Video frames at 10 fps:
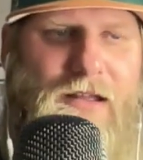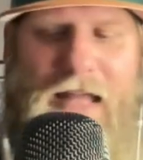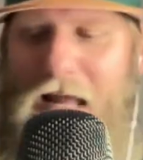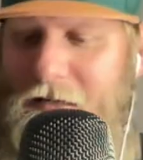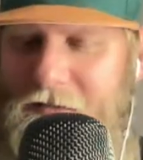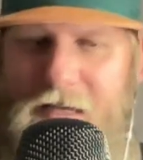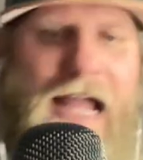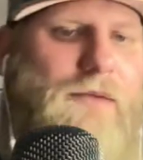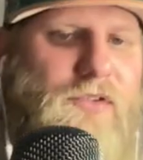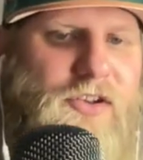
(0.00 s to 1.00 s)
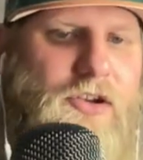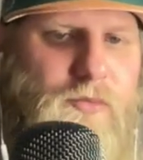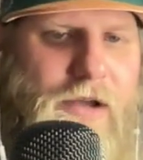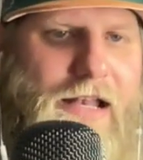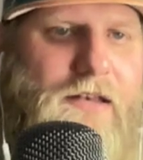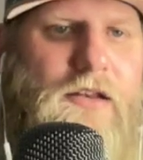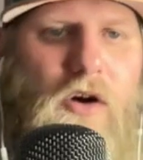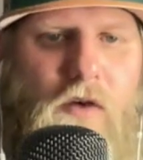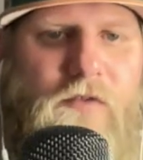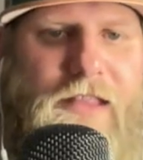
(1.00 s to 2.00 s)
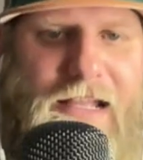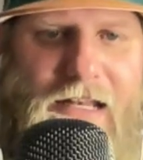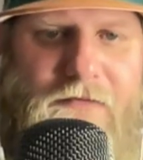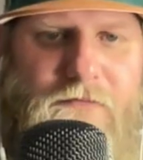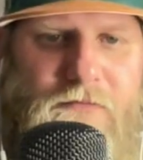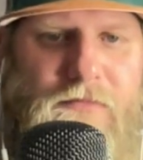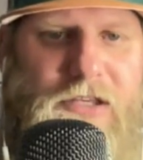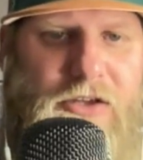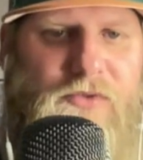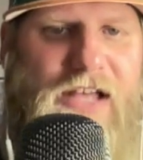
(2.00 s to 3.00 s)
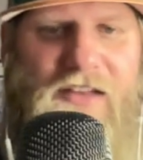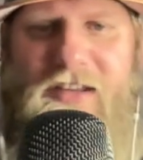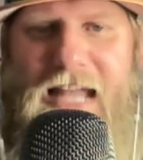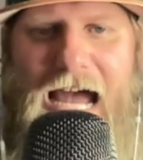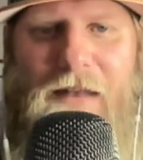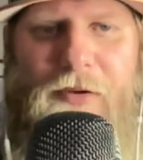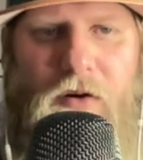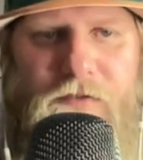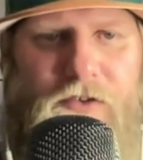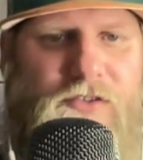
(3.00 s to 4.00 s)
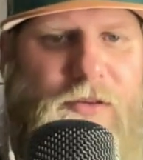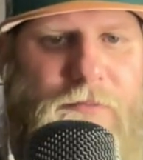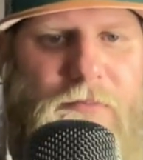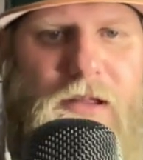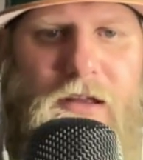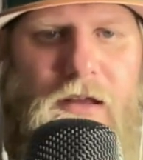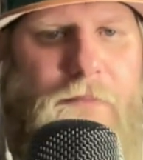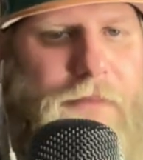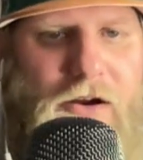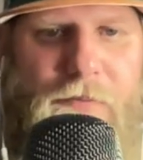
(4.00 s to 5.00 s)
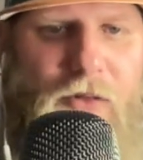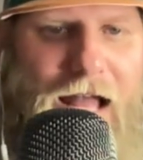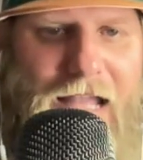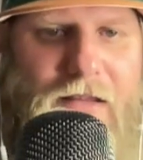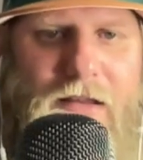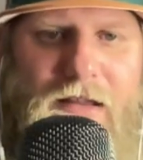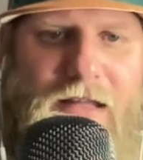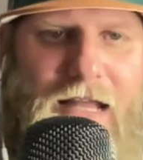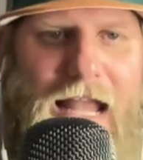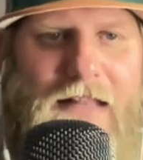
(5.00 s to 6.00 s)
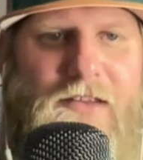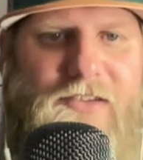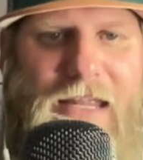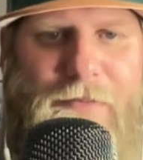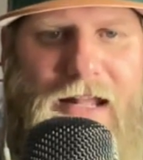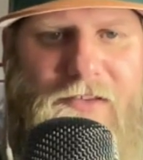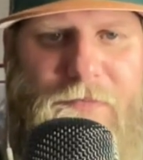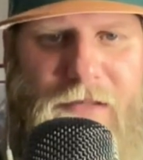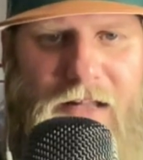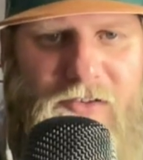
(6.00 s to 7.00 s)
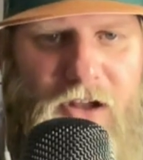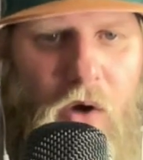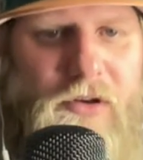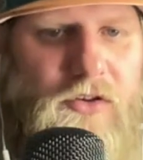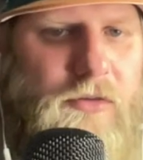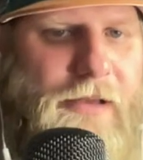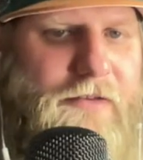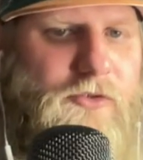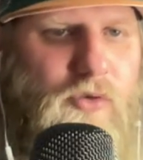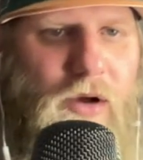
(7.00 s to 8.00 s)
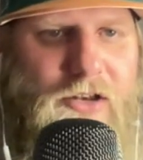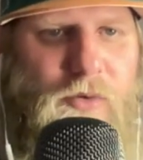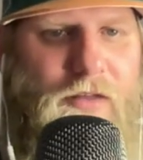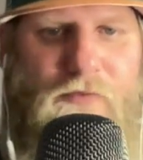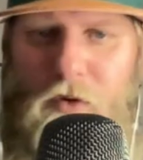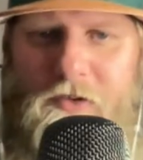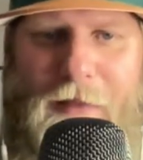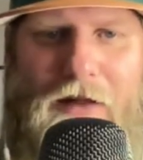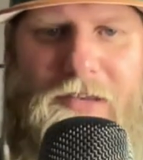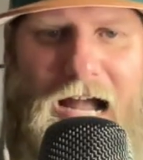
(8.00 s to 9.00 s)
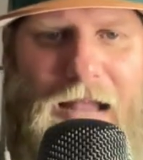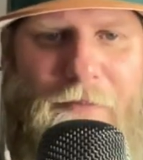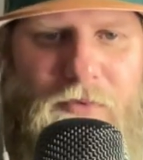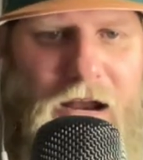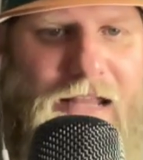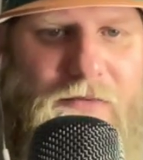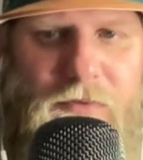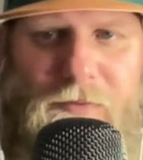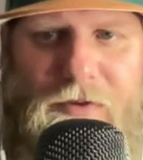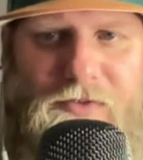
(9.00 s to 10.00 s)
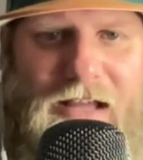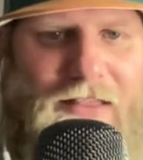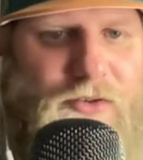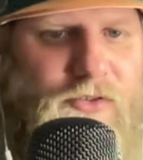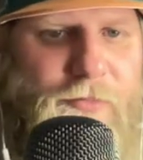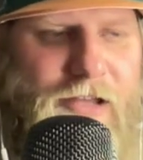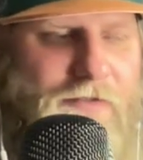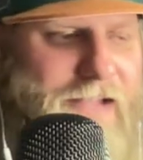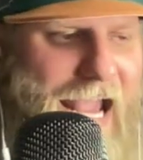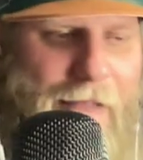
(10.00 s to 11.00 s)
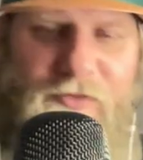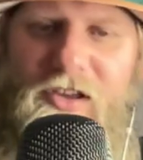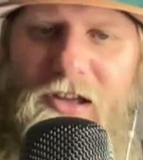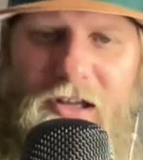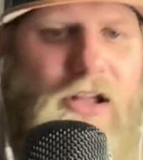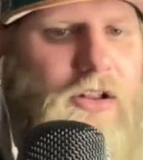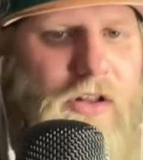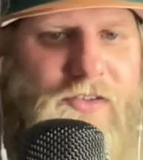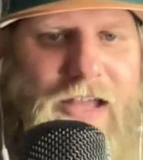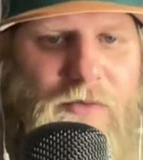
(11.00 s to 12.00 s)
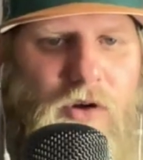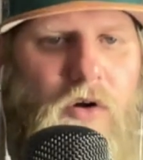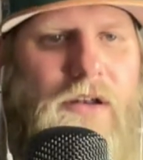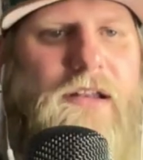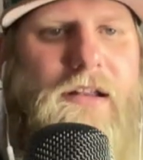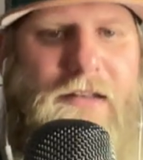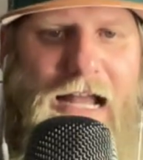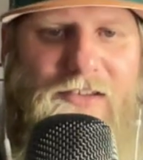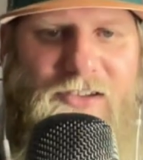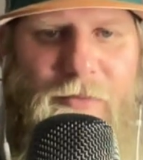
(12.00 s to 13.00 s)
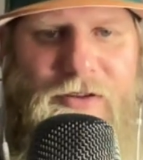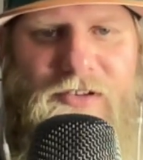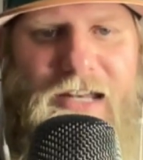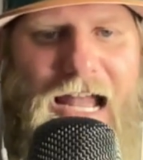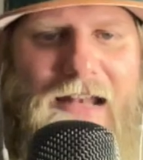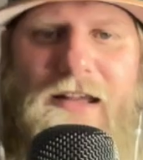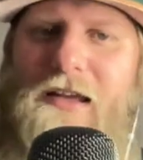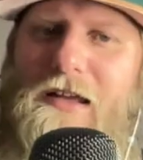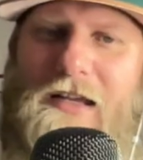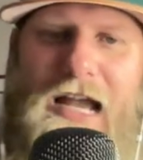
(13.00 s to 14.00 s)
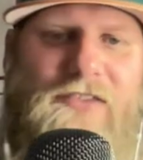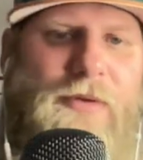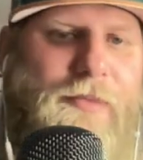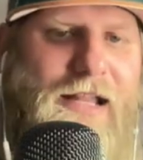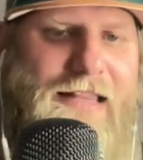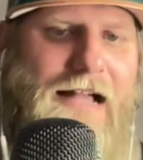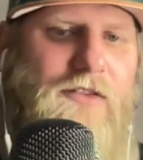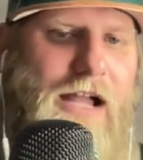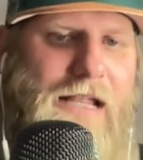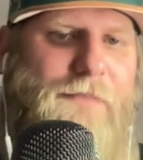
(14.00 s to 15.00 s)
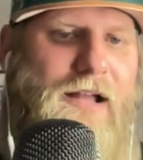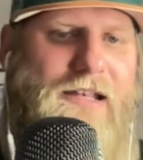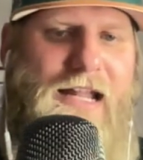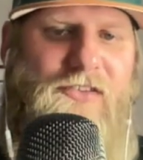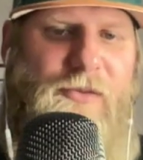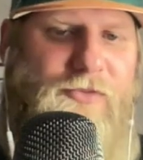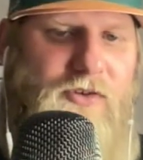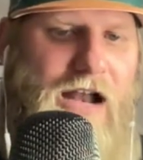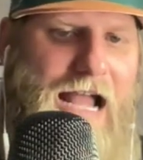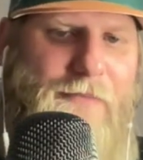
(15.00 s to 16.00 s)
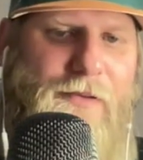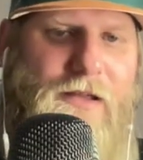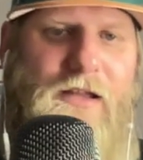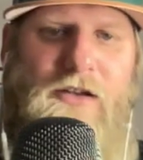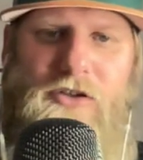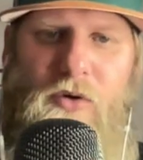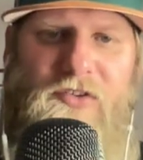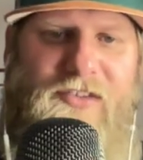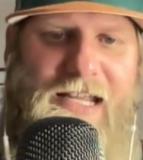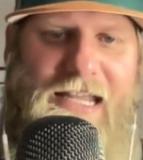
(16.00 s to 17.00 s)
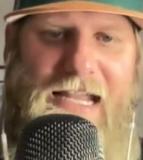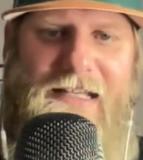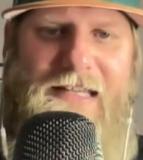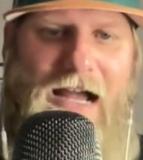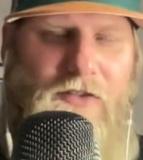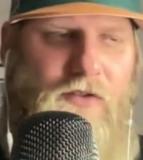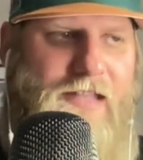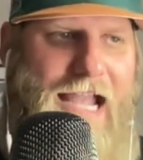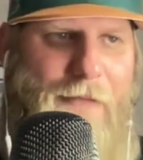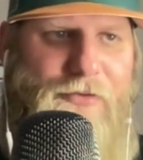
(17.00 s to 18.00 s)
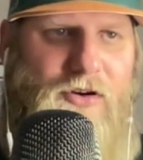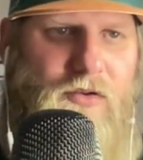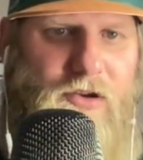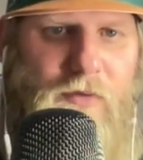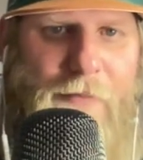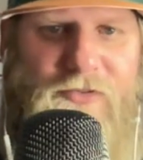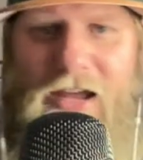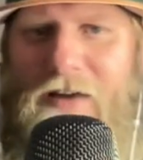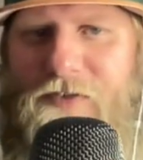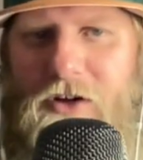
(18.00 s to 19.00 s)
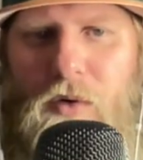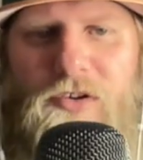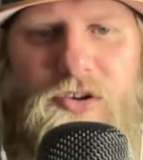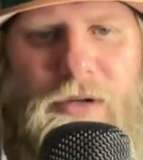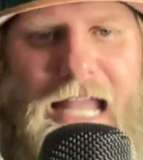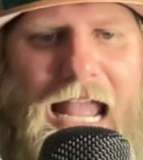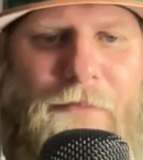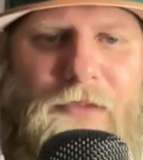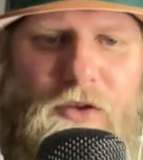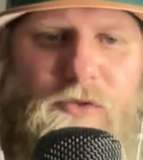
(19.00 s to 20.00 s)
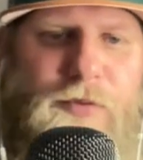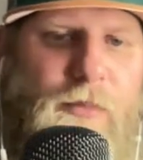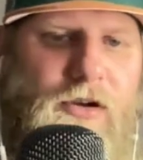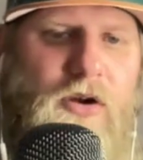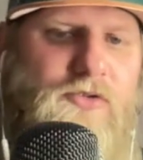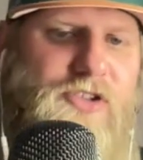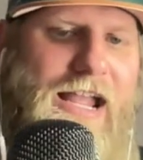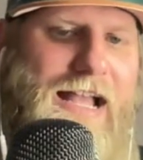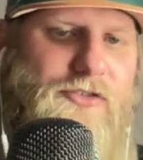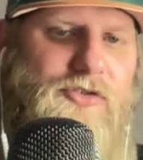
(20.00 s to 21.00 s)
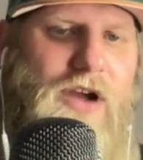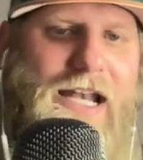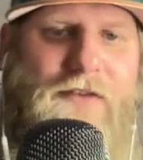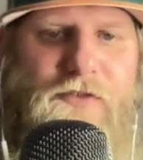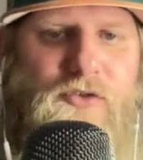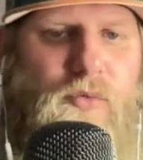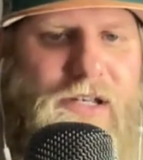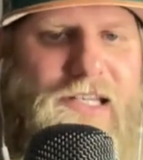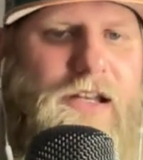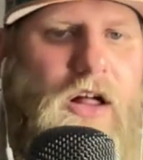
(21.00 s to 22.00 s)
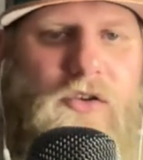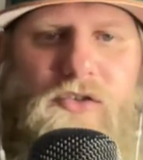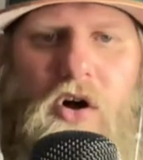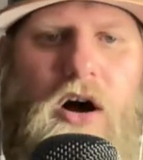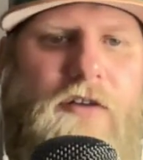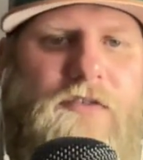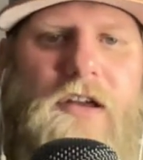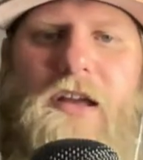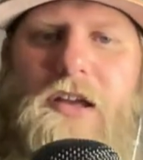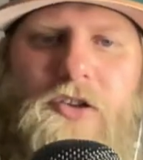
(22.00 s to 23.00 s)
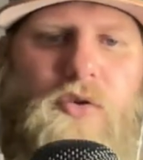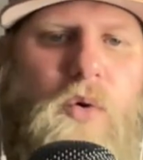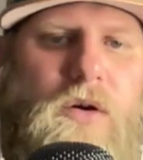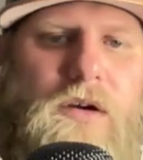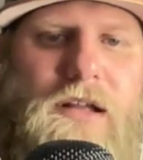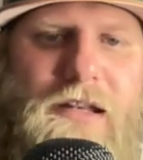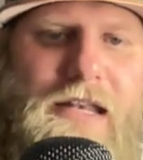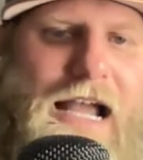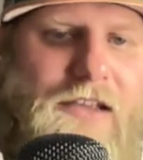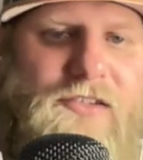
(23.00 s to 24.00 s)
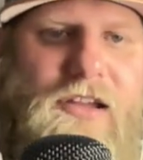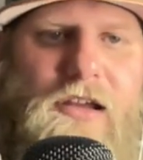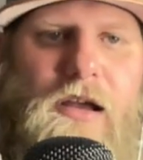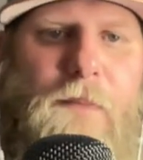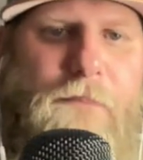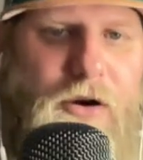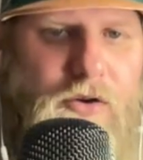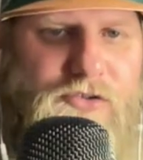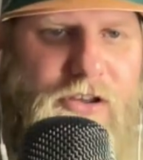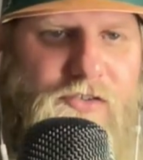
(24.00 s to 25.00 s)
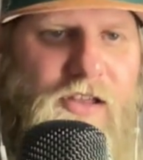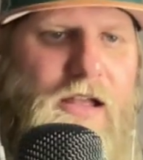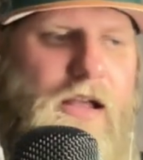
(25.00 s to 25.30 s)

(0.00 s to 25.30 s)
And tonight was a good win. Hopefully they can use that as a catapult for some better play. And this team gets going a little bit in 2024. It's about time, right? We've sat through some tough games. Let's get rolling. Nice W tonight. Guys, remember to hit that like button, hit subscribe, go to SeatGeek, download the app, or go to their website. If you're going to a game, use promo code JSTrident for $20 off your next purchase.